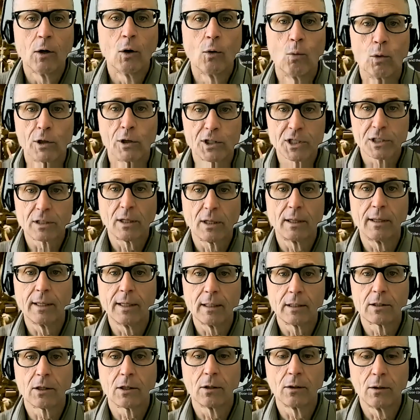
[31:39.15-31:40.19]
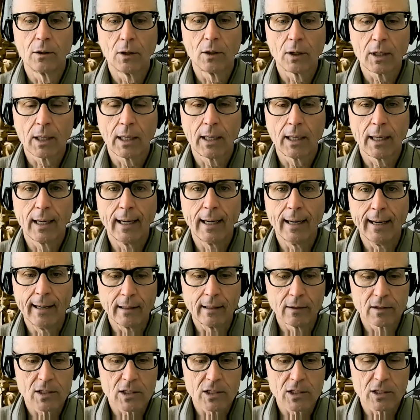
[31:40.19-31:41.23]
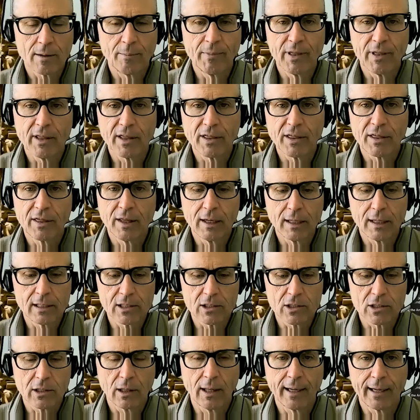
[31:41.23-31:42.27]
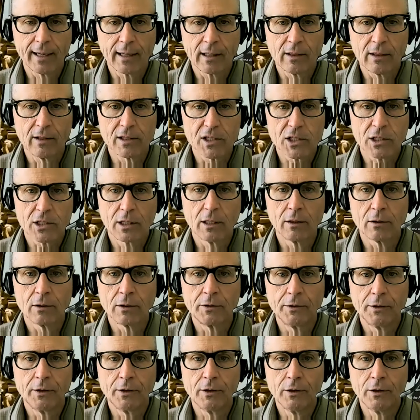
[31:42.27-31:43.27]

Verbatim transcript: We're starting to look at some of the things like the skilled